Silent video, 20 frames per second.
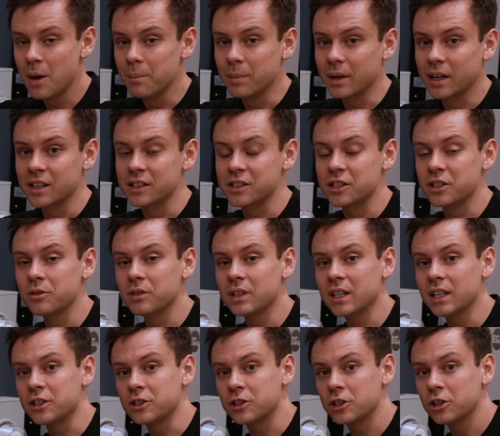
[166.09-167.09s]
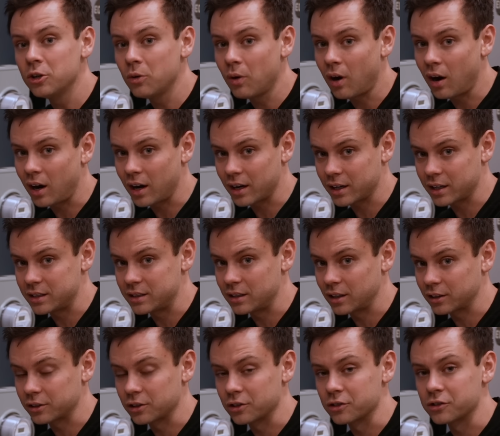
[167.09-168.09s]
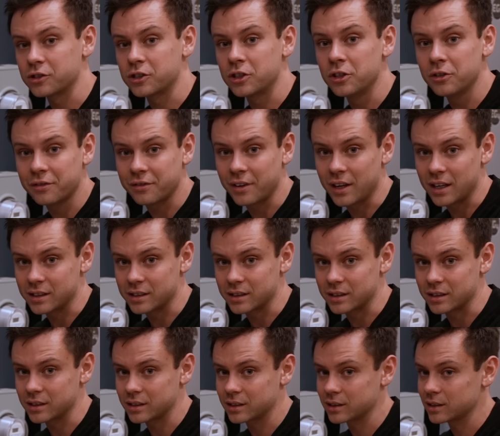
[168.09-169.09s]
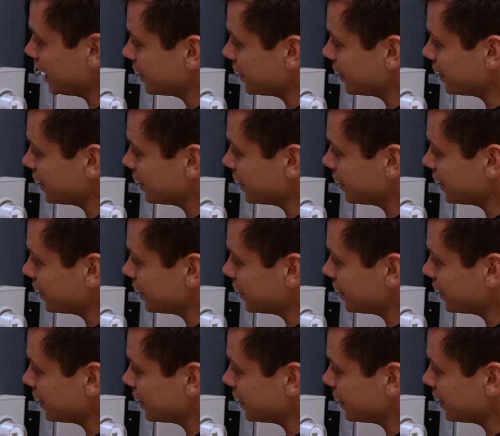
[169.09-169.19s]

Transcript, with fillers: because you need two hot conductors, two phases.